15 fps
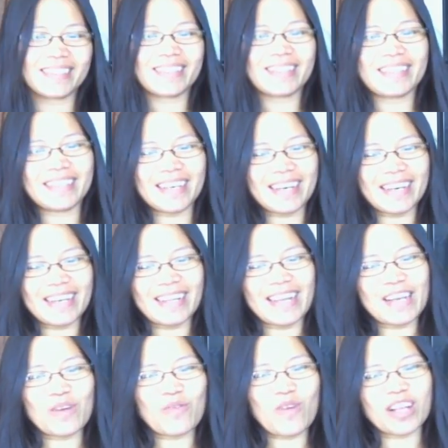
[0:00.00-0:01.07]
Yeah, I
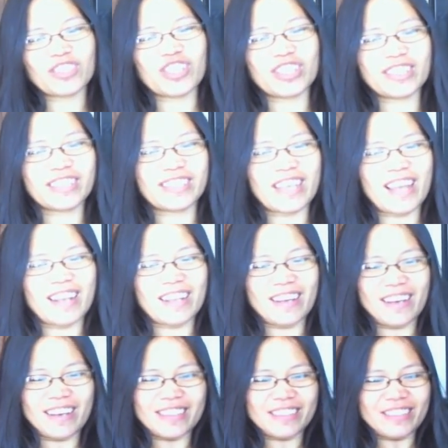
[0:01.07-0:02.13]
like watches, Stella.
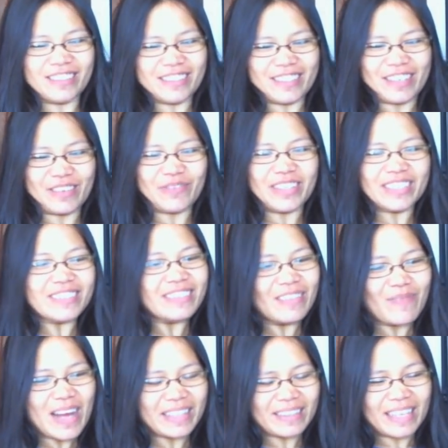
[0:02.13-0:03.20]
I don't know, but
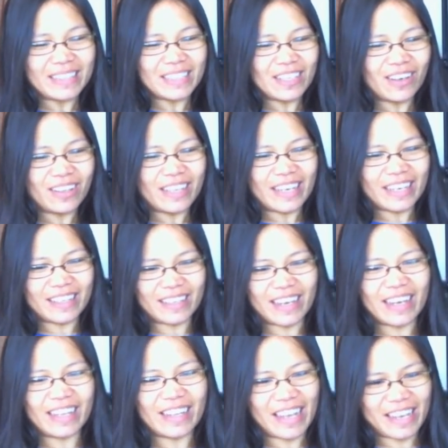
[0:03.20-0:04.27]
that's all I
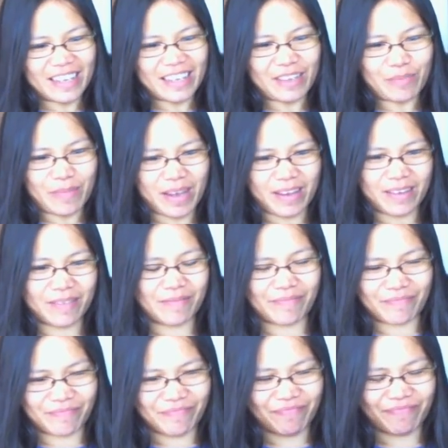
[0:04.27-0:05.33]
like in my,
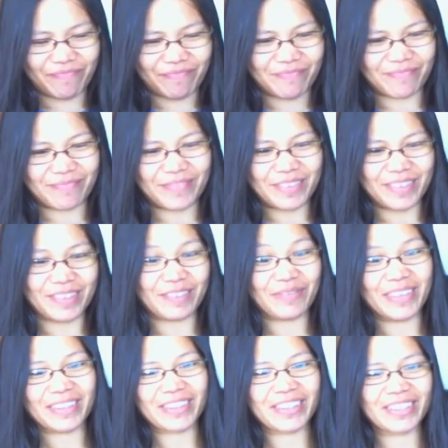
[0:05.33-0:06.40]
you know,
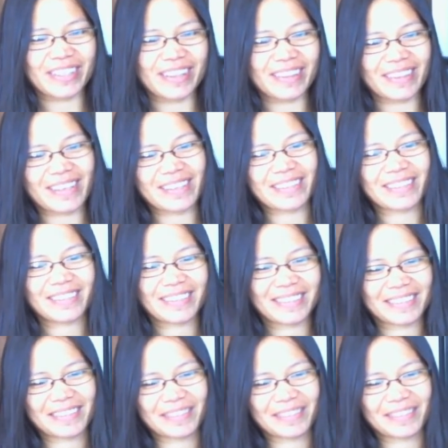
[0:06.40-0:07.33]
material things.